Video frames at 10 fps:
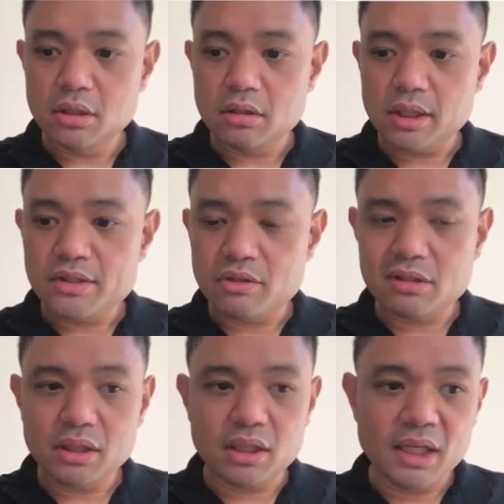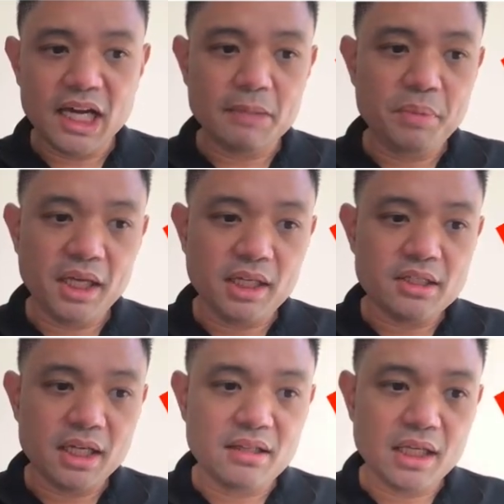Right, so you click on add page,
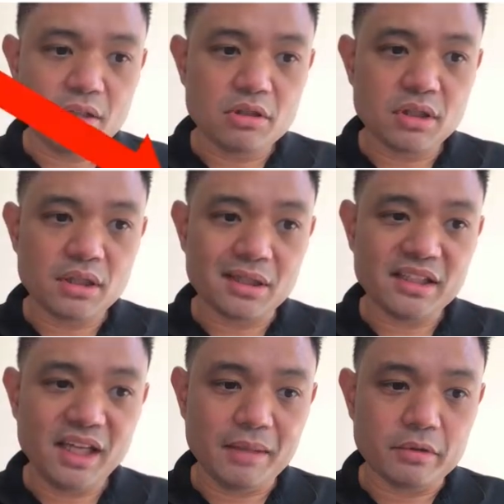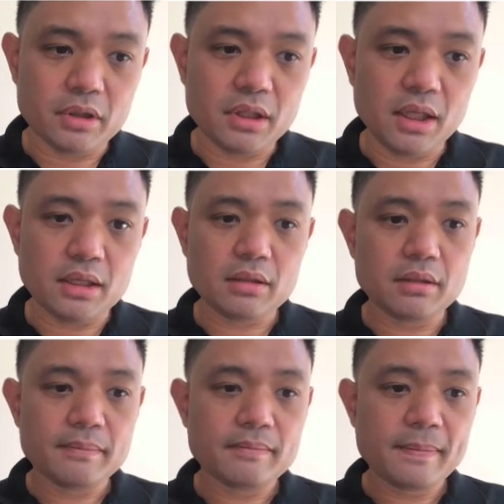and then you click on the camera again,
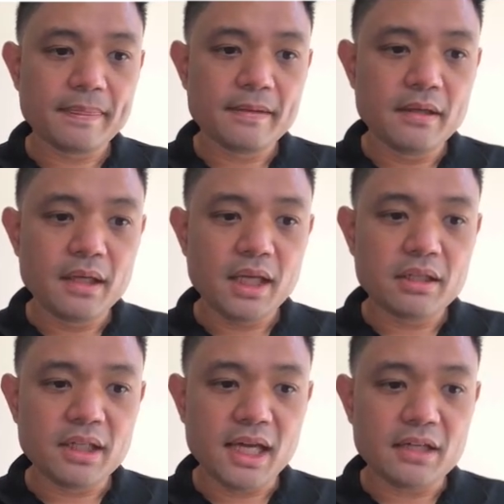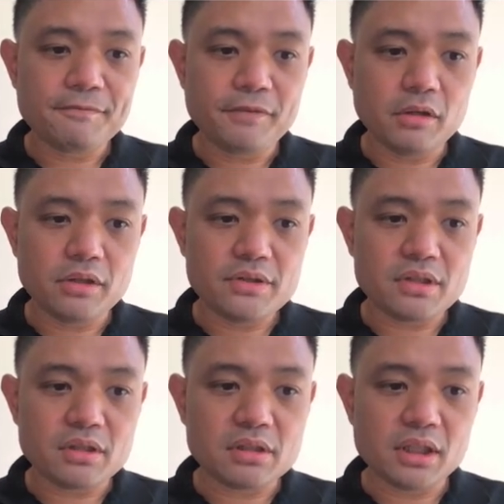and you're going to add a photo, so you
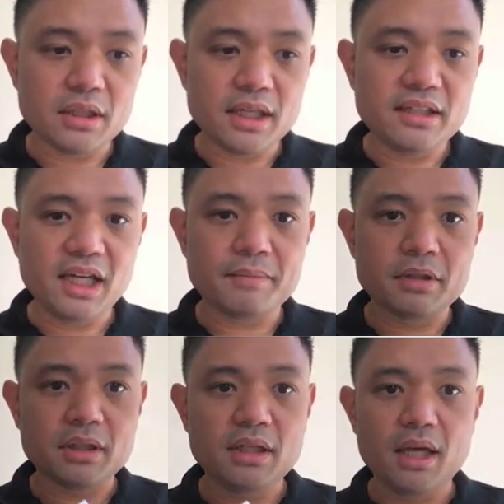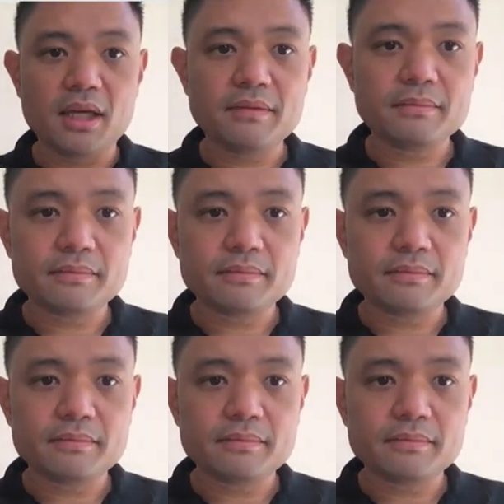can click on that camera again.